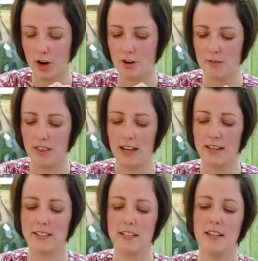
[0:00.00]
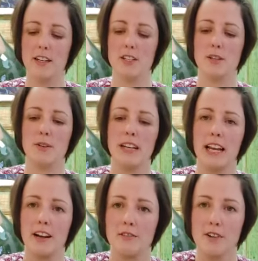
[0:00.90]
over that. So
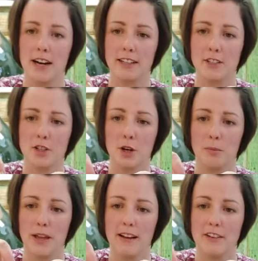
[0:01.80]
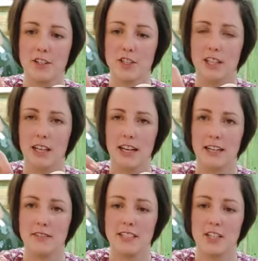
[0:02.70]
now, right at the top there is just the line
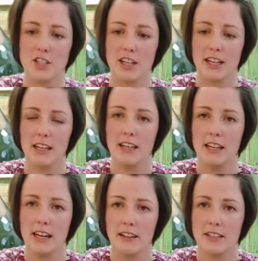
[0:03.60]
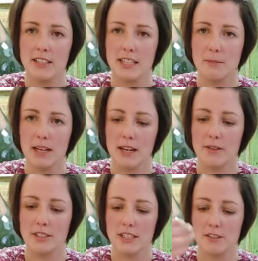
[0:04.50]
of stitching, and the seam
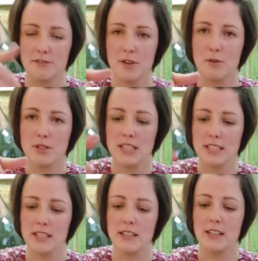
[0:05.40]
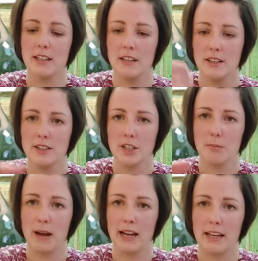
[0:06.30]
allowance is folded to the
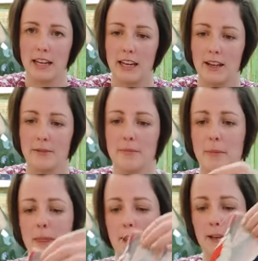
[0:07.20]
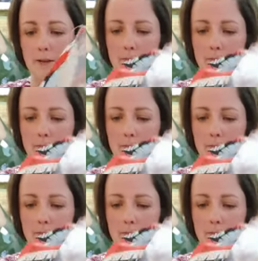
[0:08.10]
back here, yeah?